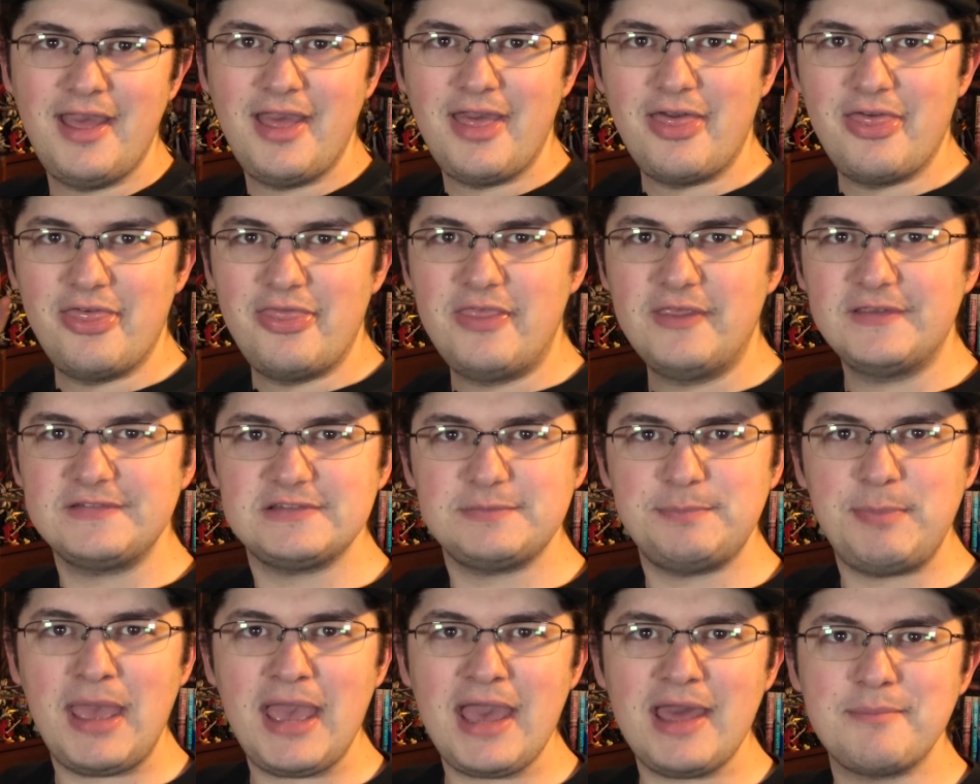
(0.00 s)
This
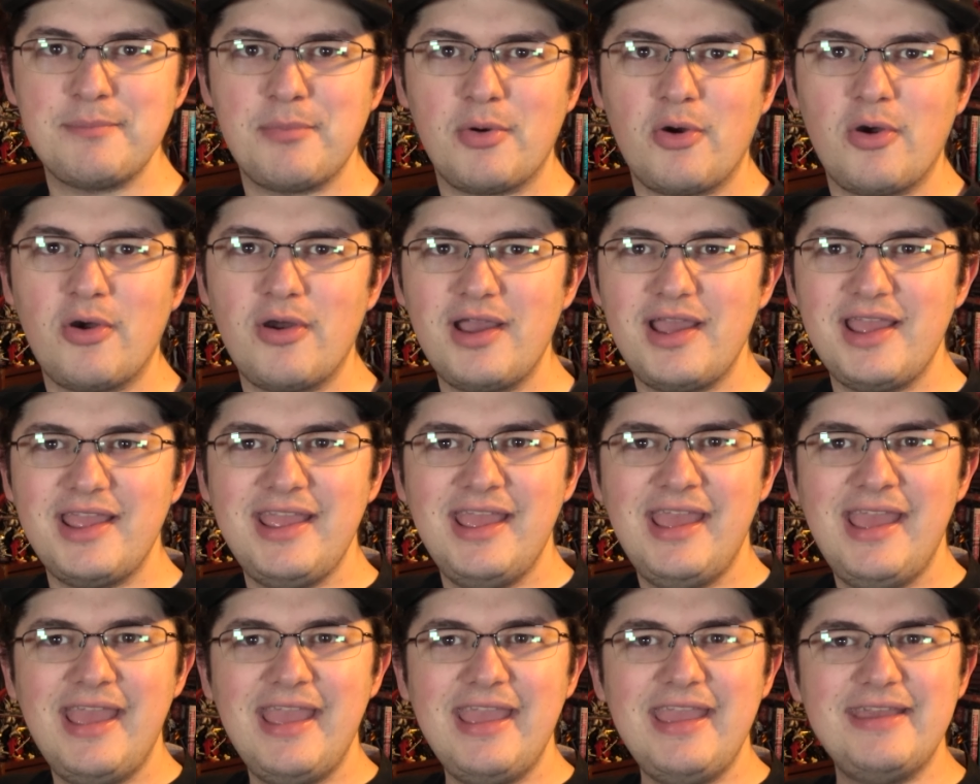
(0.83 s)
bad boy
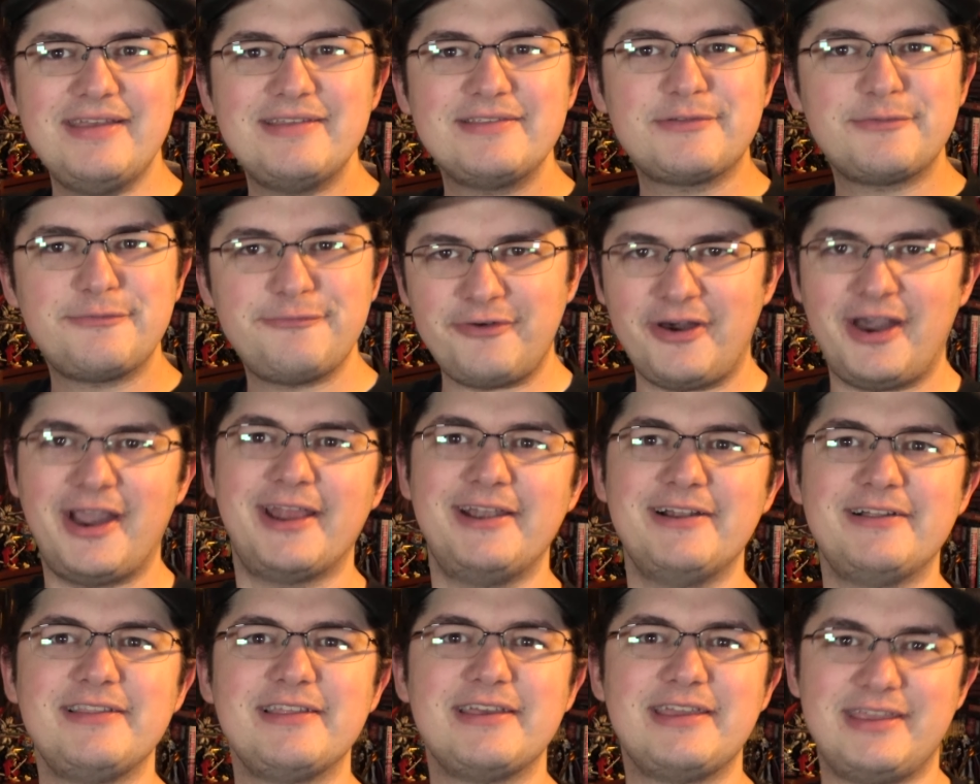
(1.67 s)
is
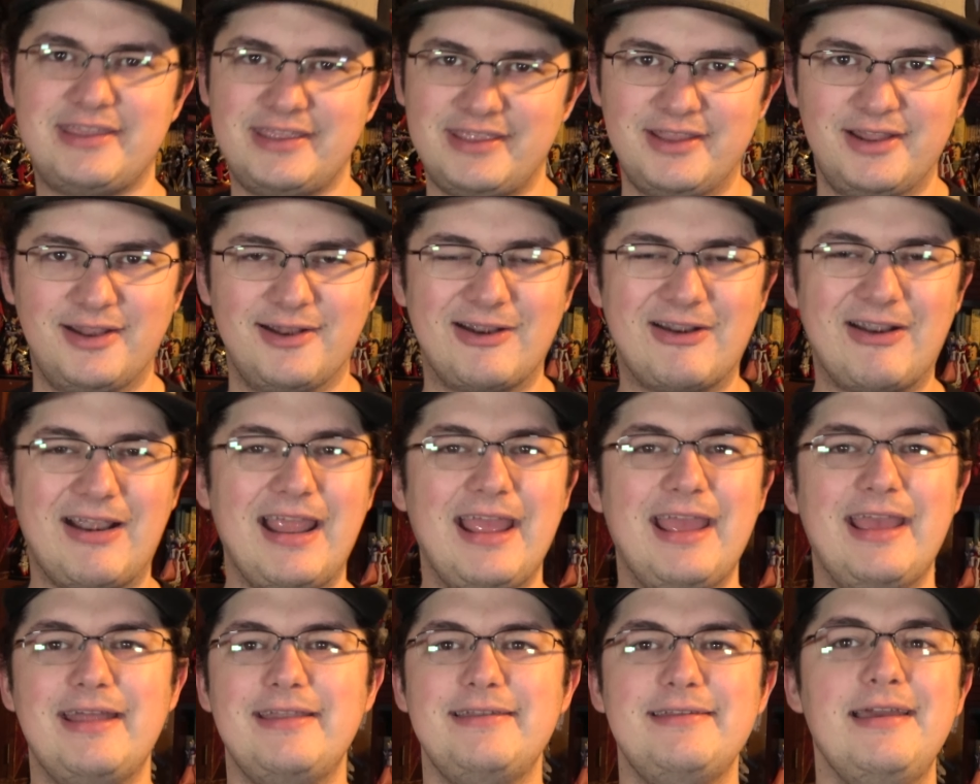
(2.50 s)
finally here,
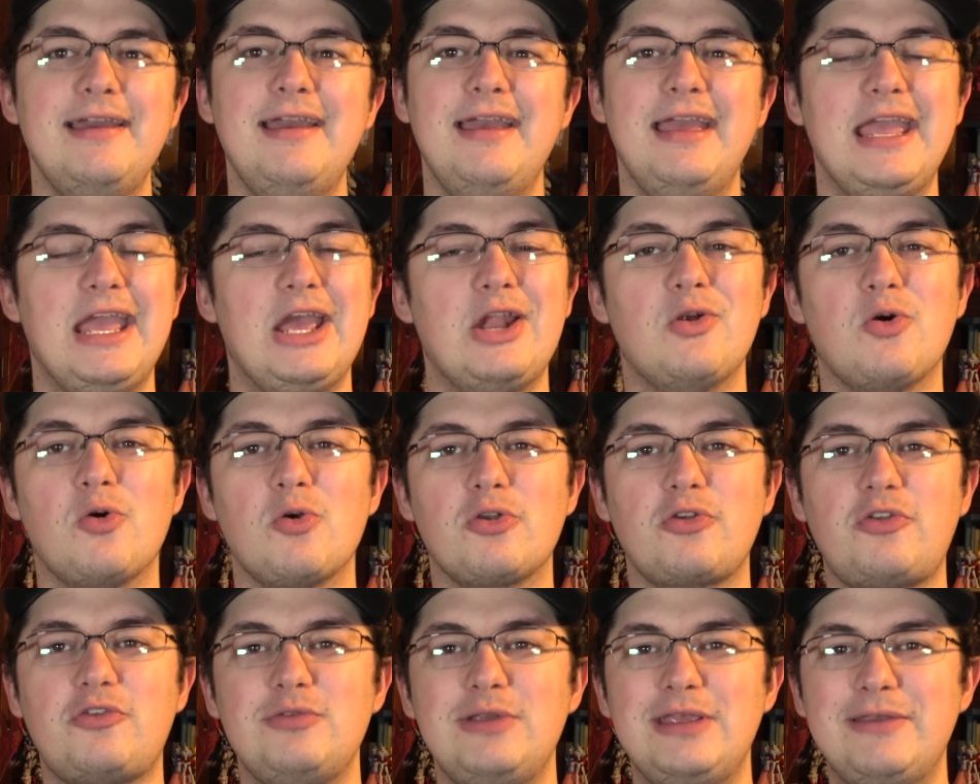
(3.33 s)
and in
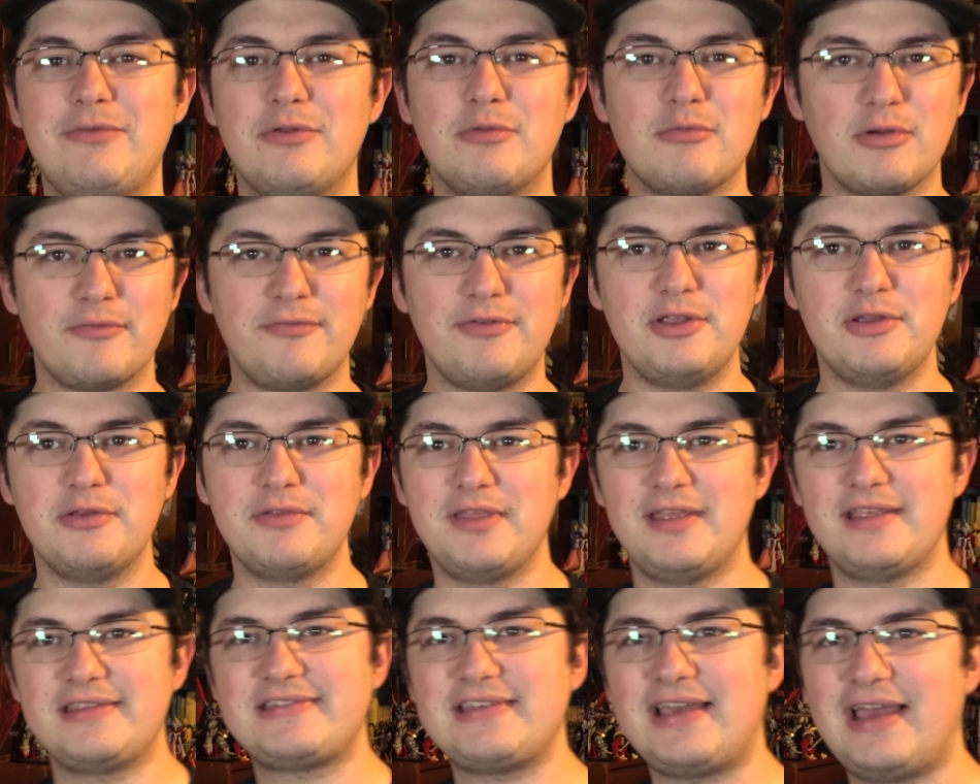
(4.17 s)
order to even review
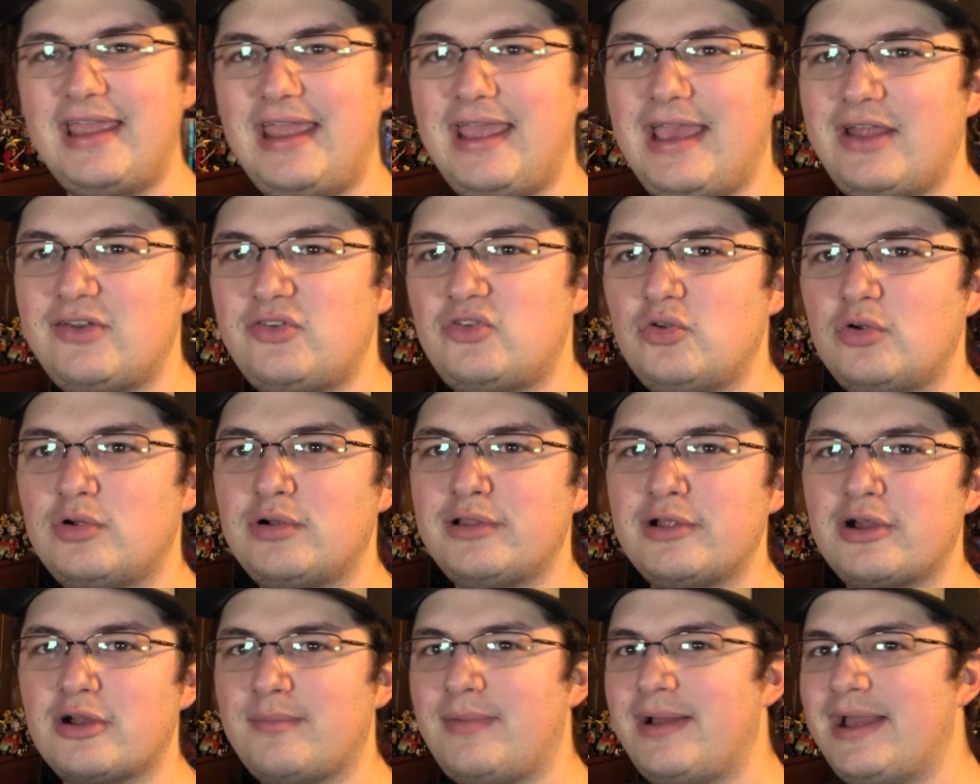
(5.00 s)
this, I had to
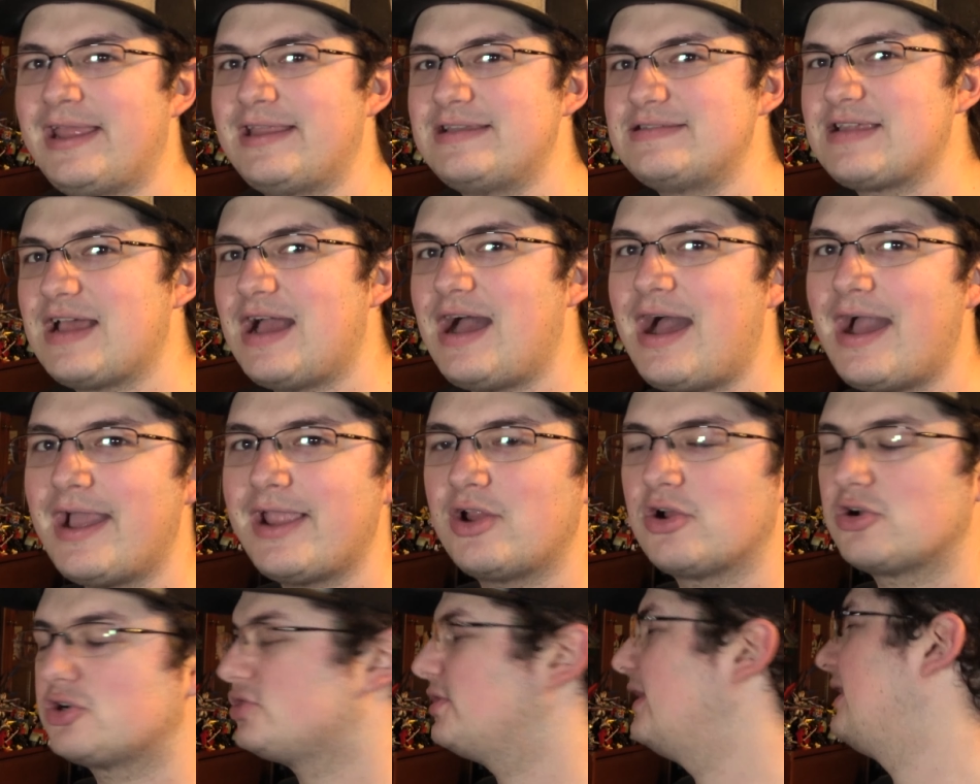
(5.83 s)
clear my
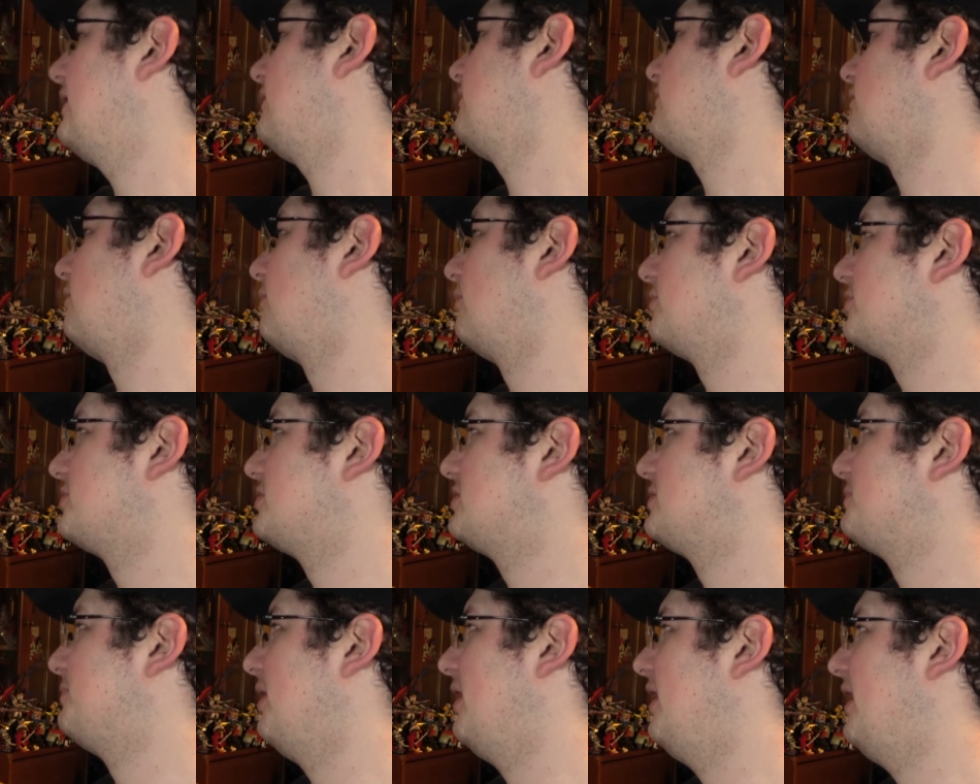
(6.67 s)
entire Transformers
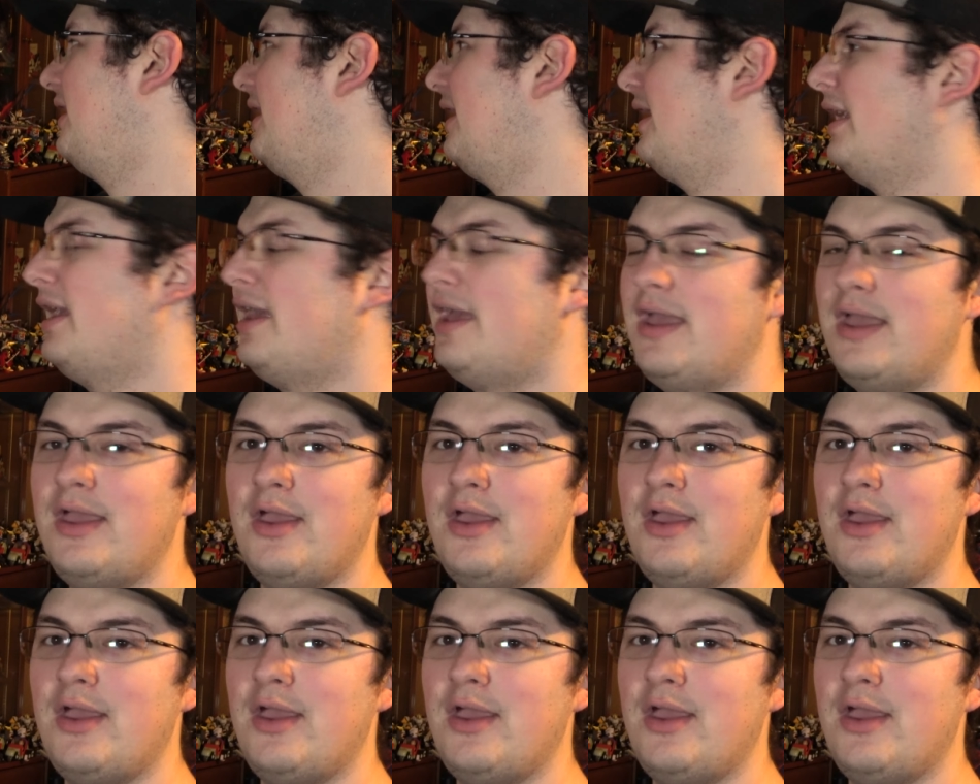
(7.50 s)
display,